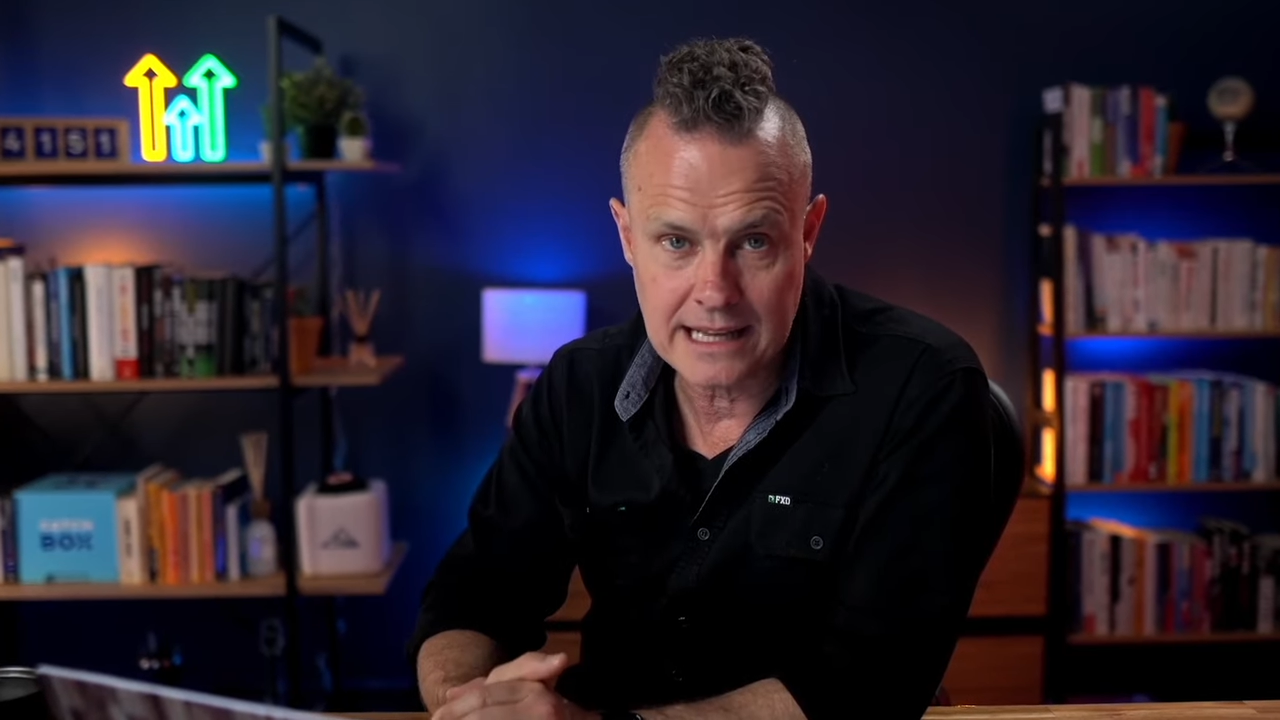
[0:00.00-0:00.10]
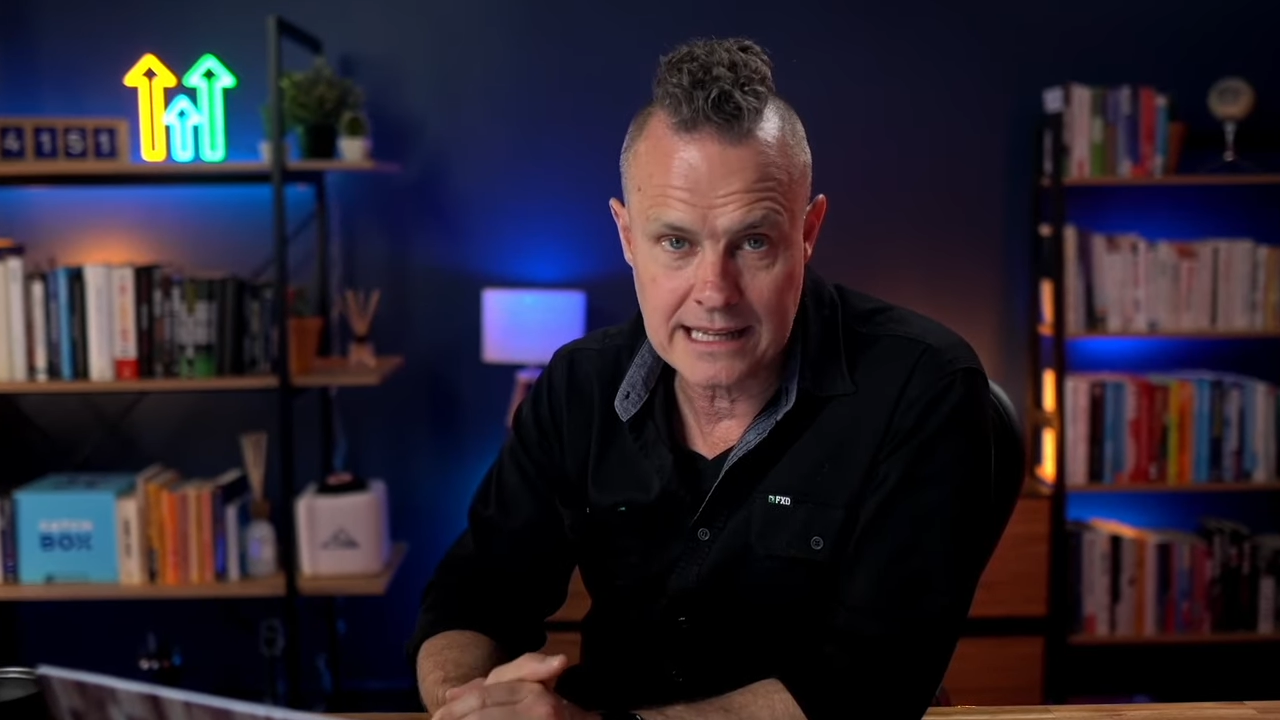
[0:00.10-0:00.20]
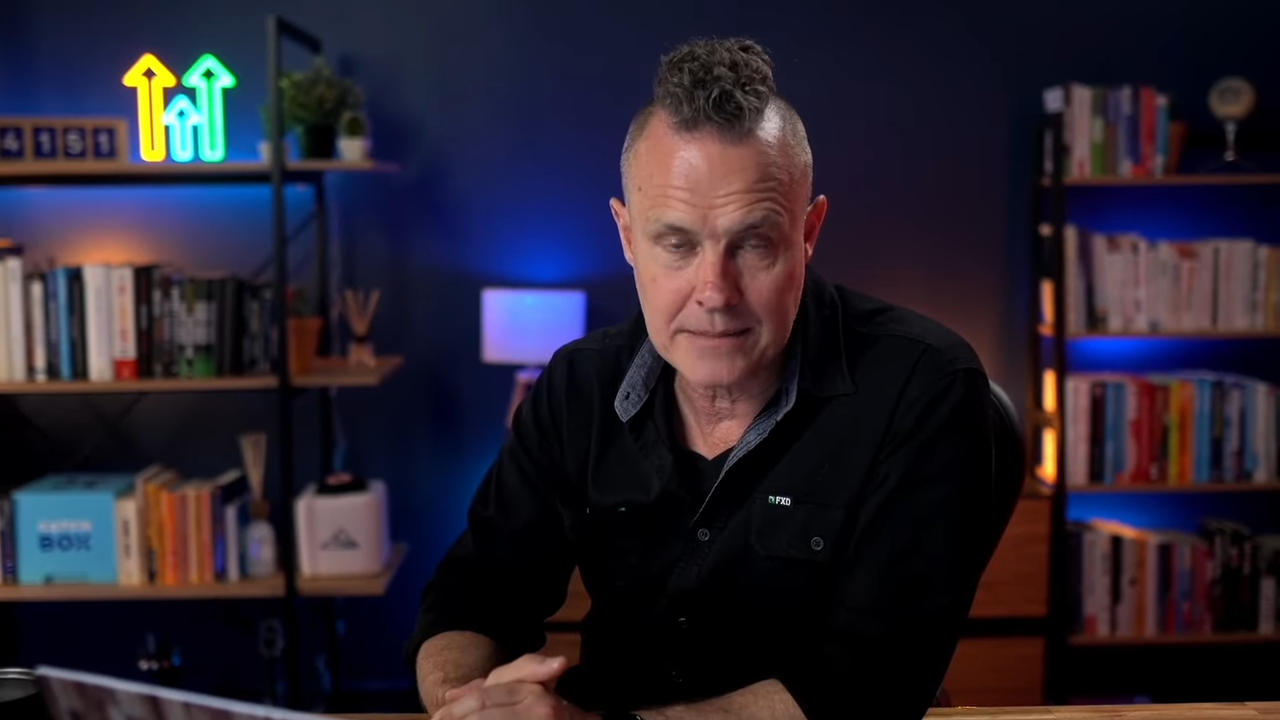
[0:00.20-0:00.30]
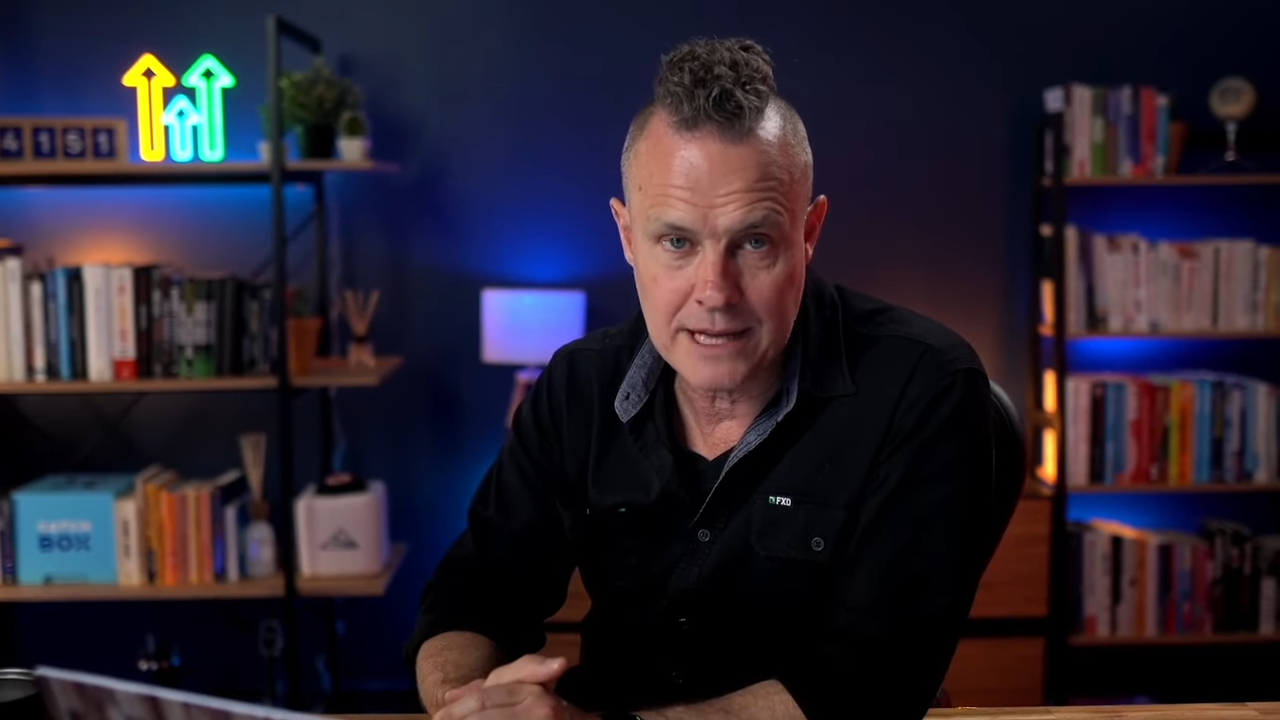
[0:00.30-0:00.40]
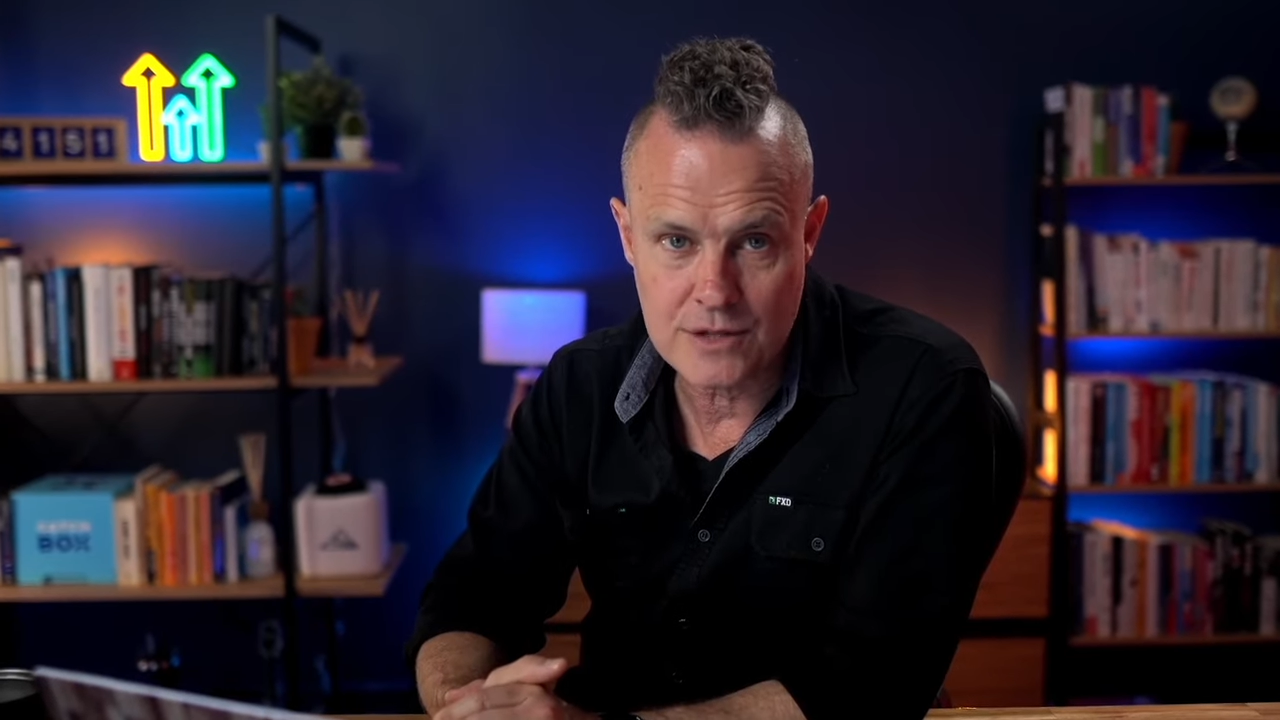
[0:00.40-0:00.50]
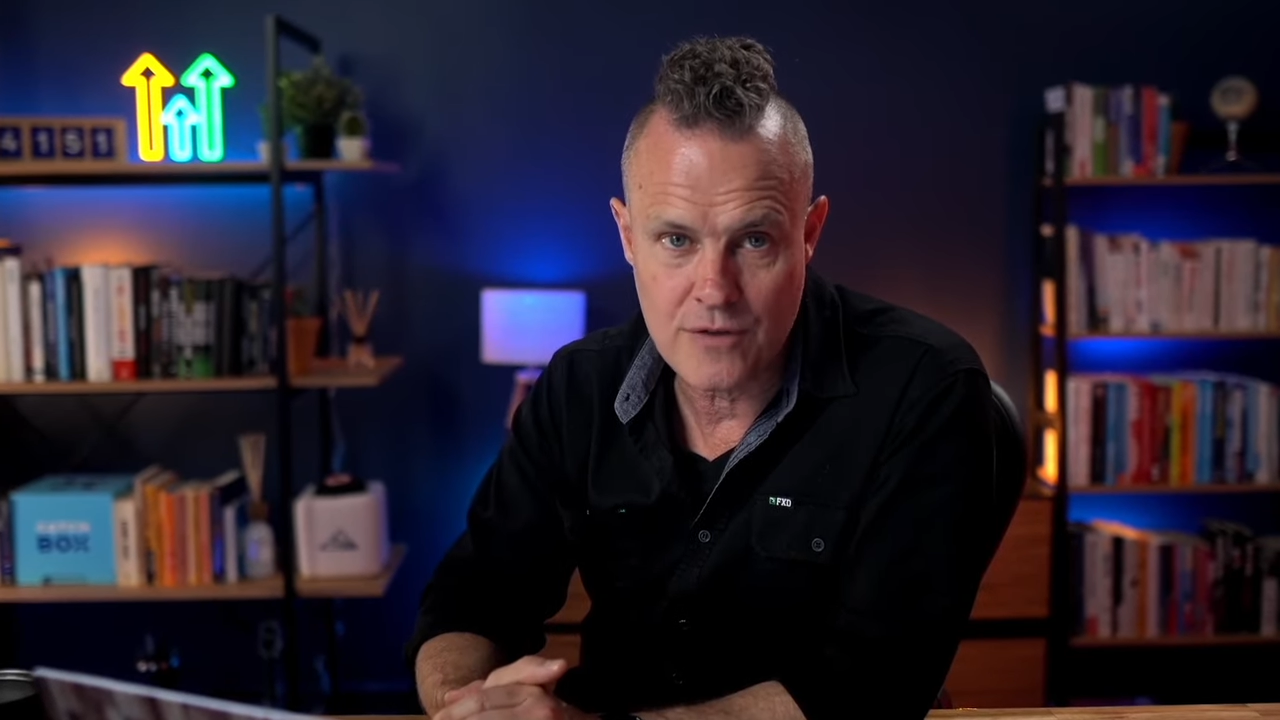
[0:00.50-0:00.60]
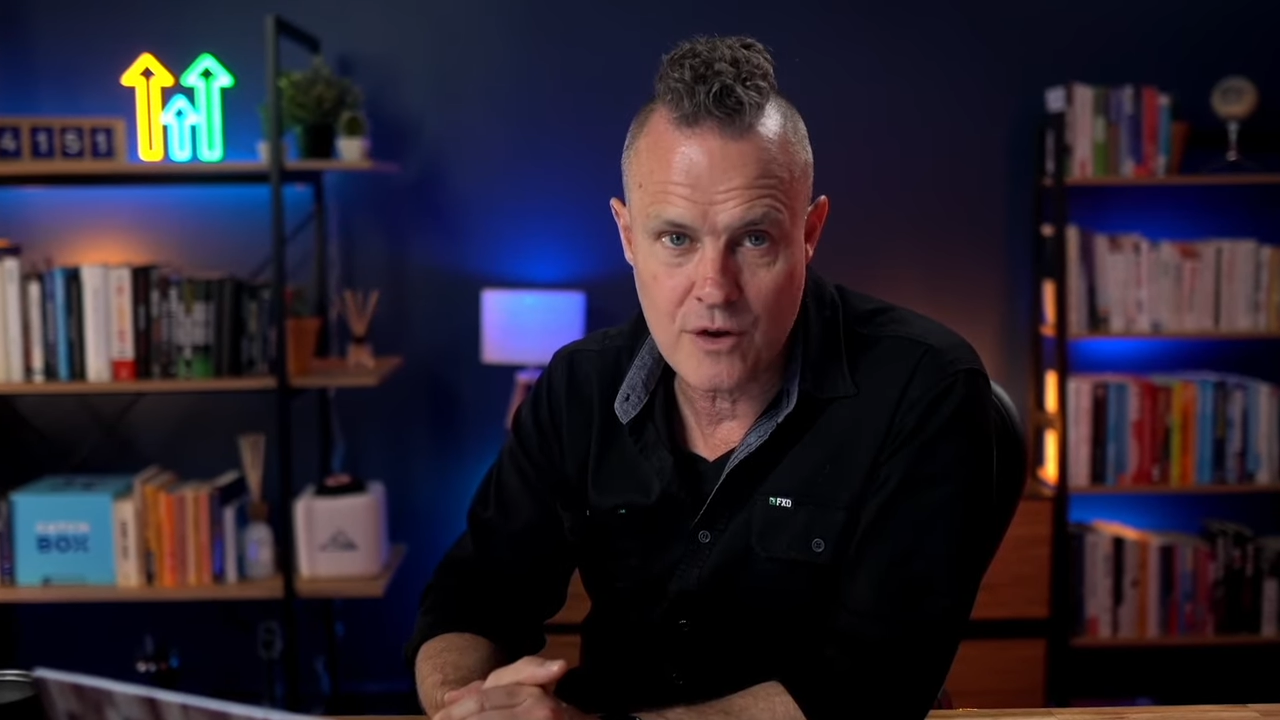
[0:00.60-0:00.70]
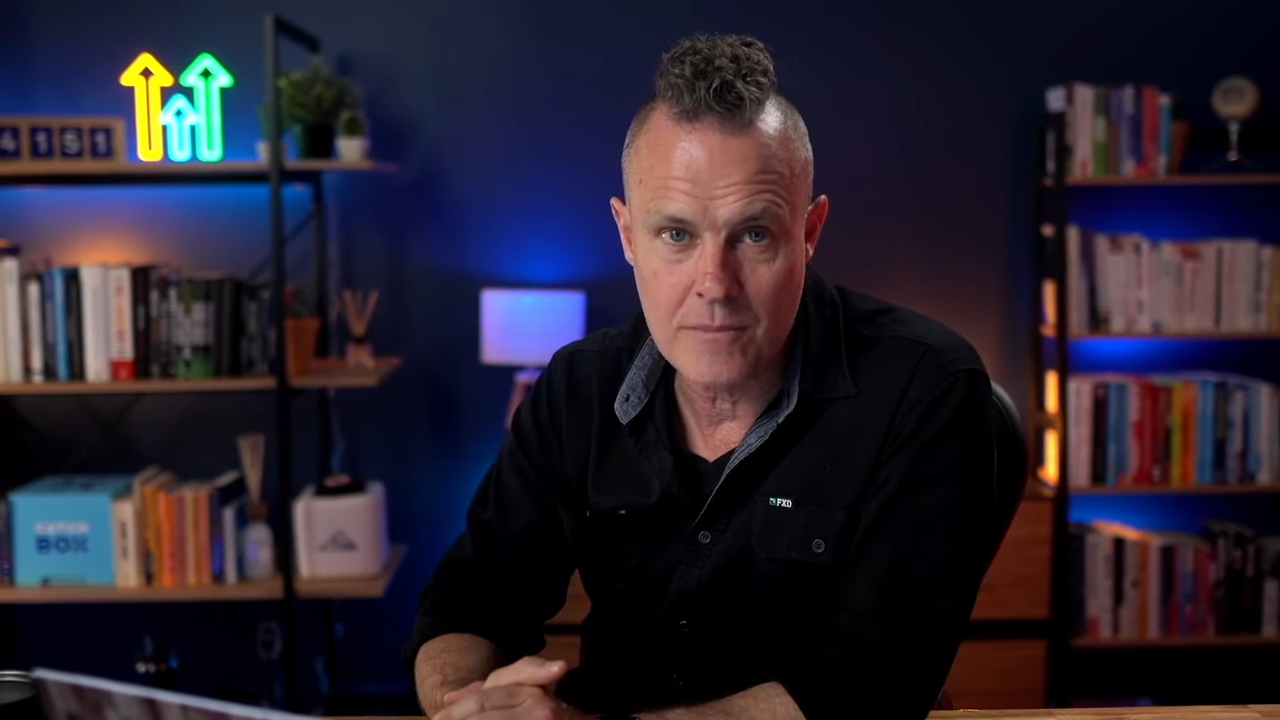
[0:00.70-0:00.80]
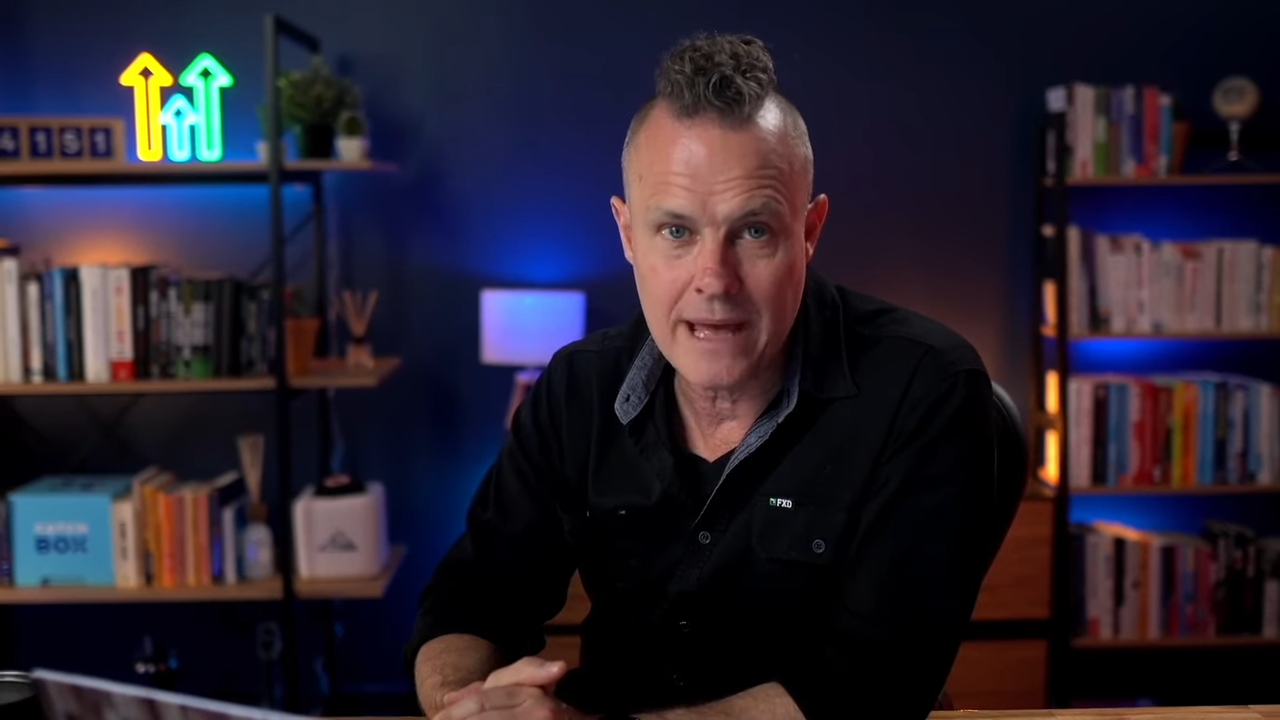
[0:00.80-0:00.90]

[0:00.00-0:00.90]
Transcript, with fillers: emails from